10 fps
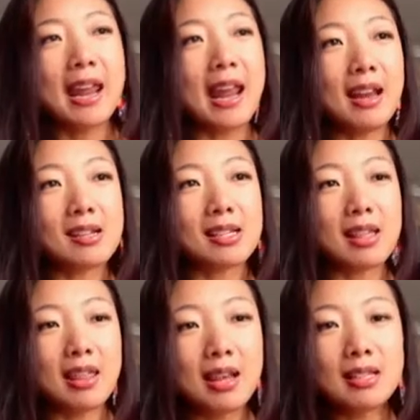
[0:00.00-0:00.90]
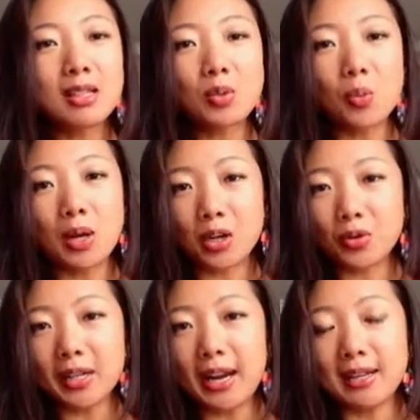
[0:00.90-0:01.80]
And this is what
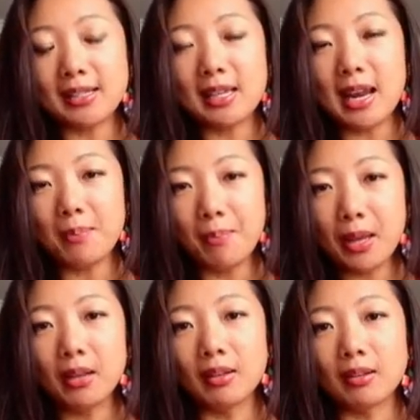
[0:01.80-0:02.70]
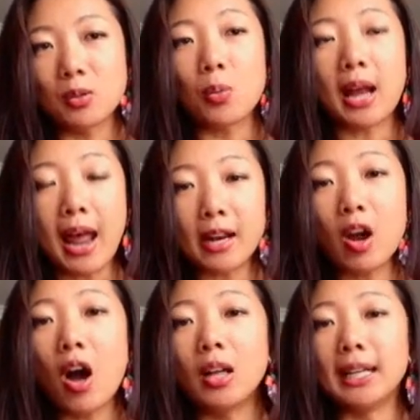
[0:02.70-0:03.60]
creates and builds what I
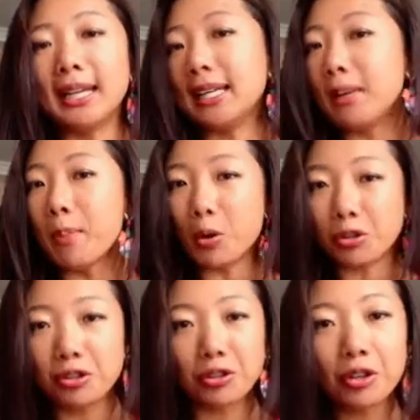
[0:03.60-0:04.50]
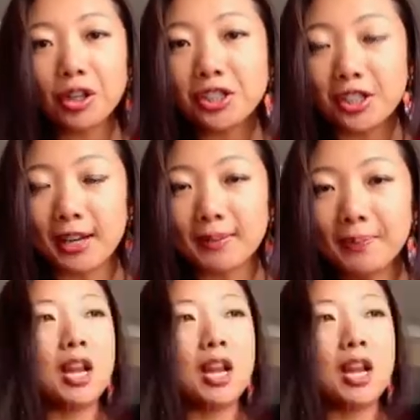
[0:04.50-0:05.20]
call an emotional cushion.